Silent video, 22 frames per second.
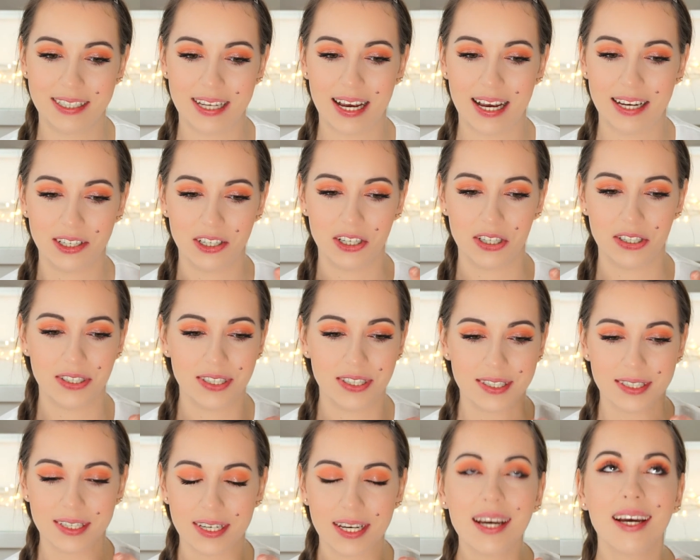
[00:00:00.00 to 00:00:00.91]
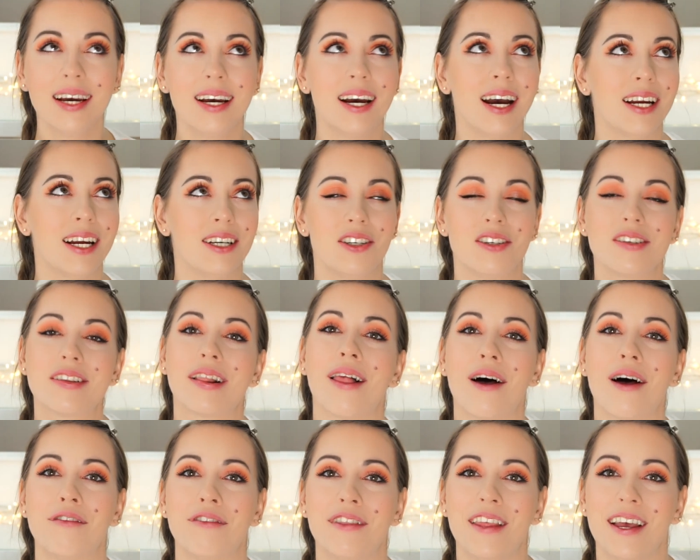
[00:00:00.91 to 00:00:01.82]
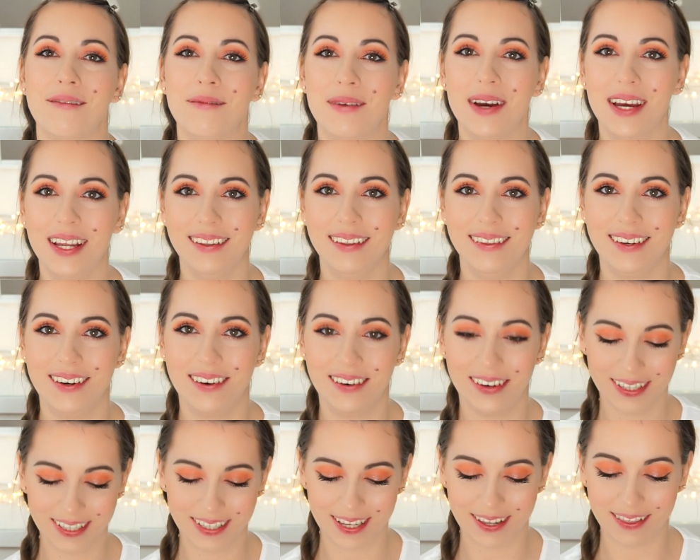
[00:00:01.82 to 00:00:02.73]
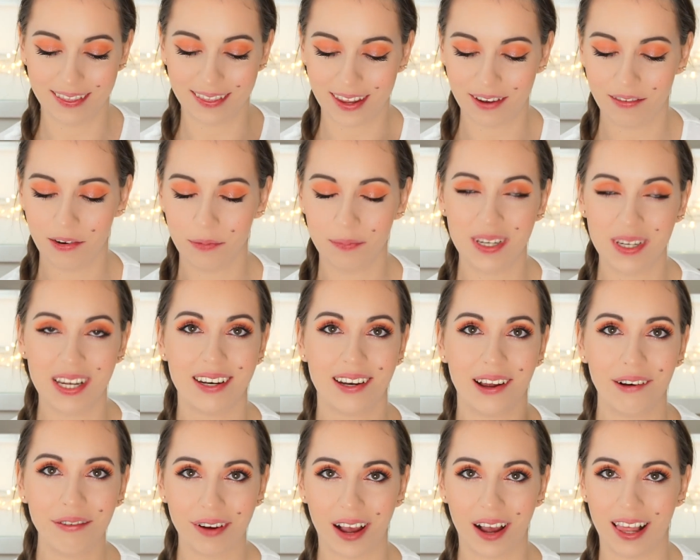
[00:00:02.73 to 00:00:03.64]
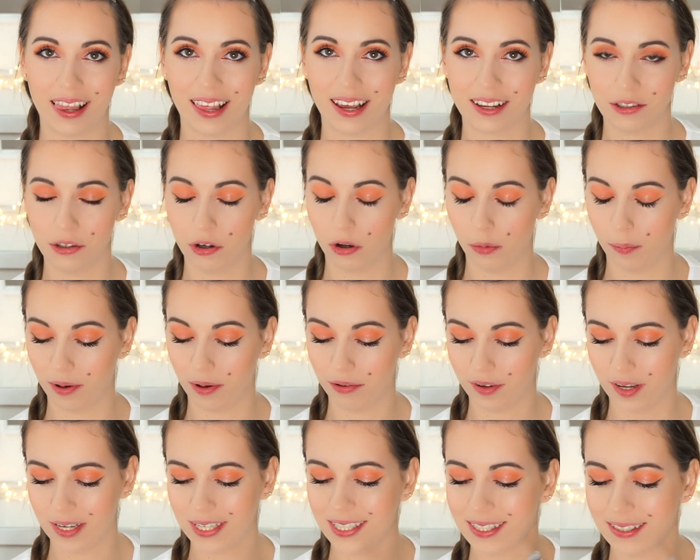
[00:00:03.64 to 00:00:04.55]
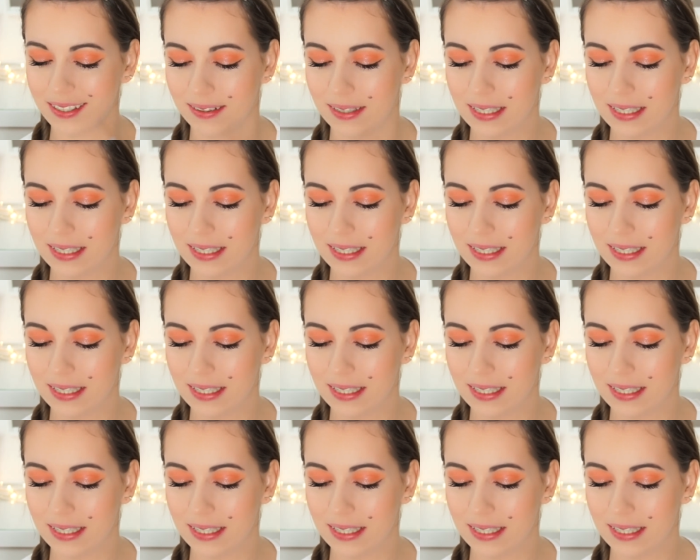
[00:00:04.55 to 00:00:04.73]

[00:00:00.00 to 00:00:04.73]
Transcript: I just love them, and there can never be enough highlighter on my face.